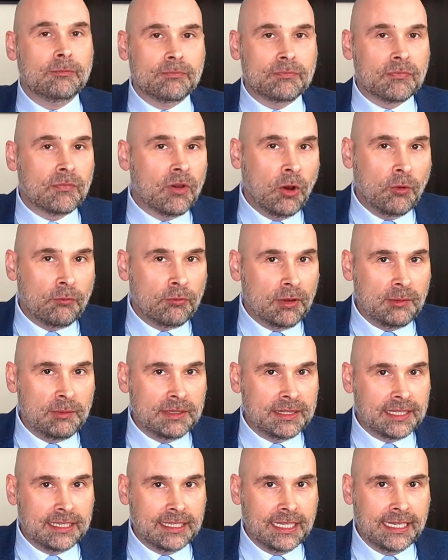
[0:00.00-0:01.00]
hopefully
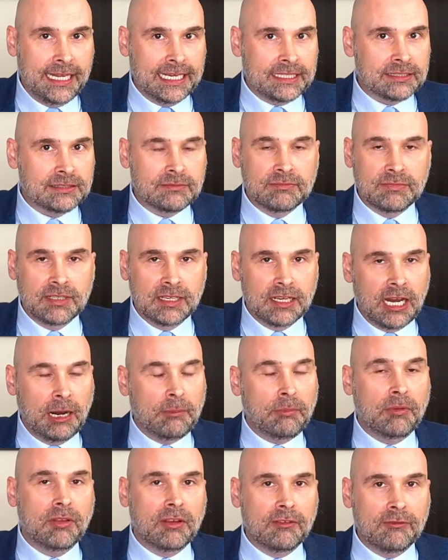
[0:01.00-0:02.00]
within the next
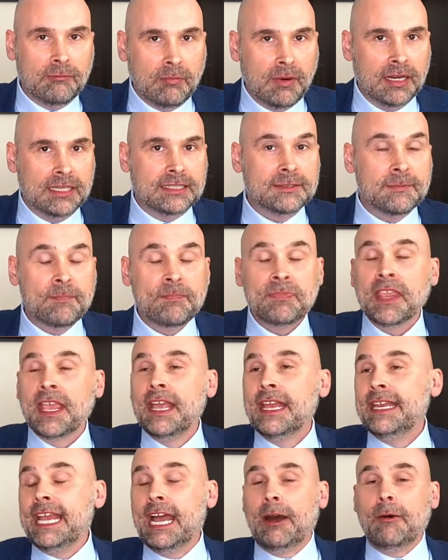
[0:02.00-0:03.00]
couple of months.
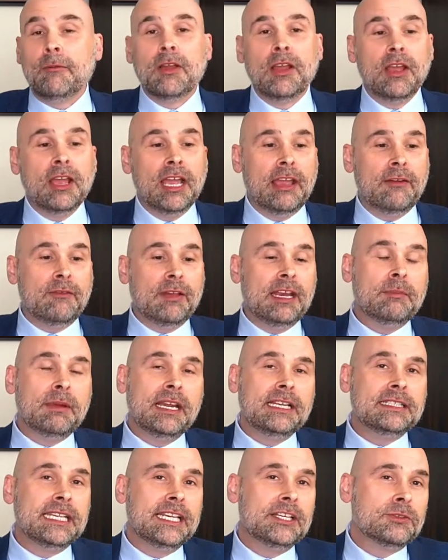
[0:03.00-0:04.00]
Now, if
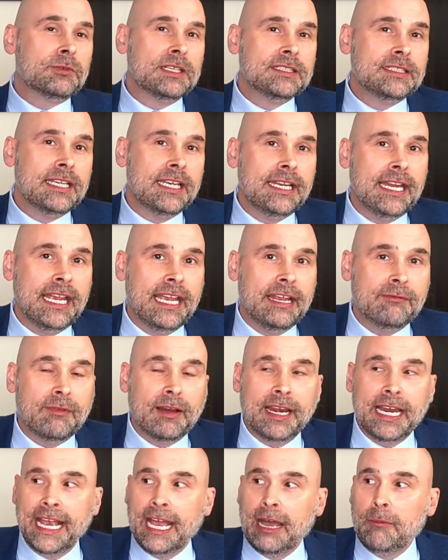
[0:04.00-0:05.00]
anybody's interested in
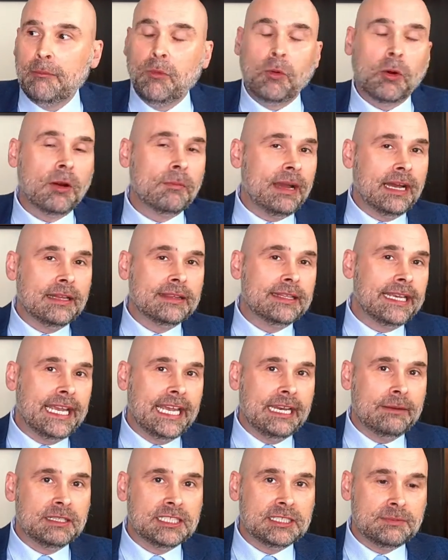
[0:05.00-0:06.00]
finding out more about the
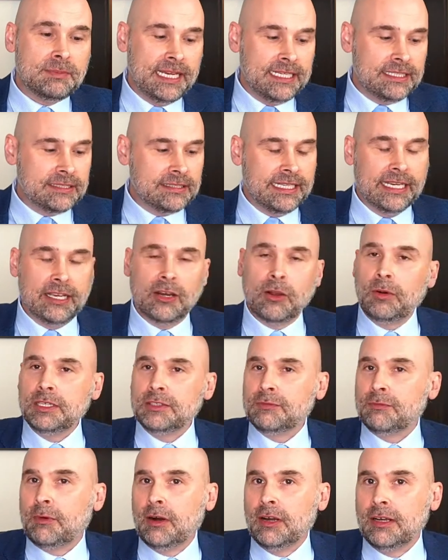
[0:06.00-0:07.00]
cannabis space, they can
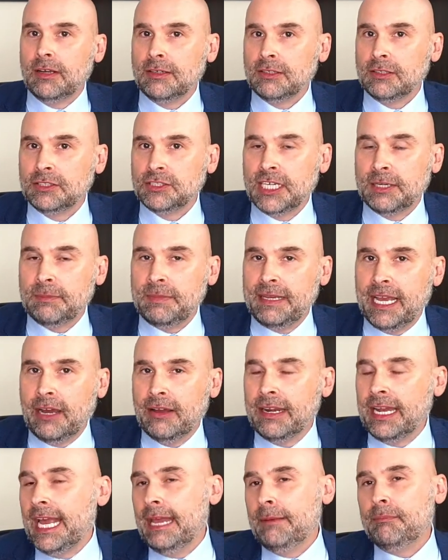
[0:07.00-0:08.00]
always check me
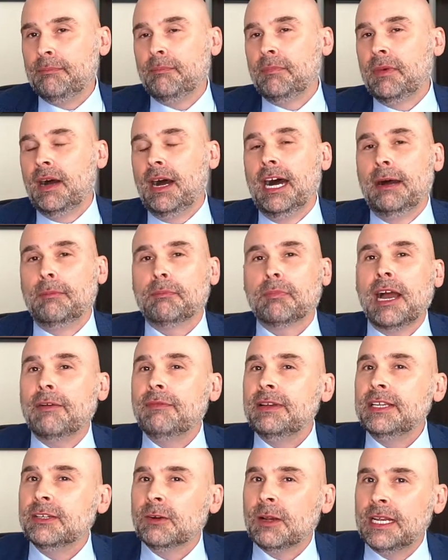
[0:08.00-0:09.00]
out at
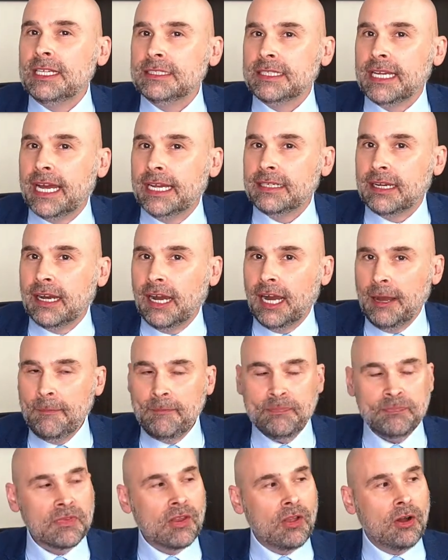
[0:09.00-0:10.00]

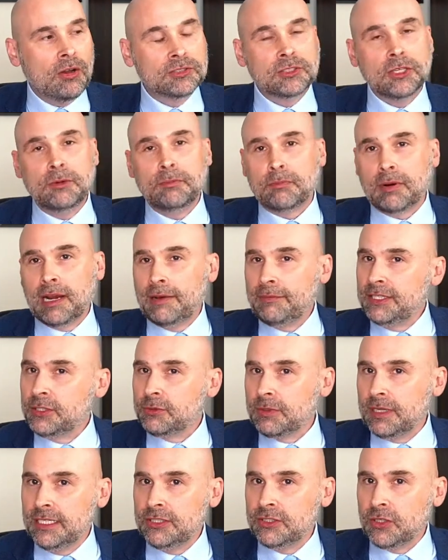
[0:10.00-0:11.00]
profittrends.com. Also, Profit
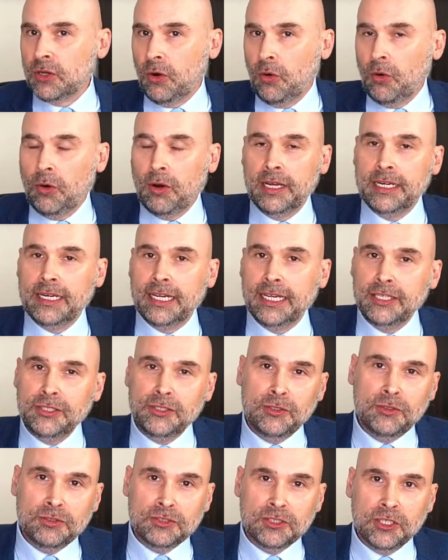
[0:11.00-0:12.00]
Trends on
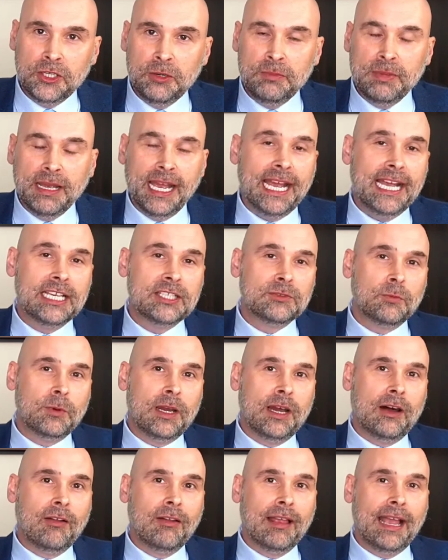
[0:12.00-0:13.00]
YouTube, as
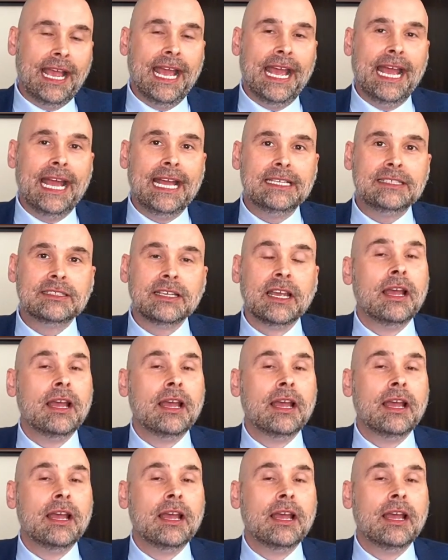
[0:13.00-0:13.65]
well as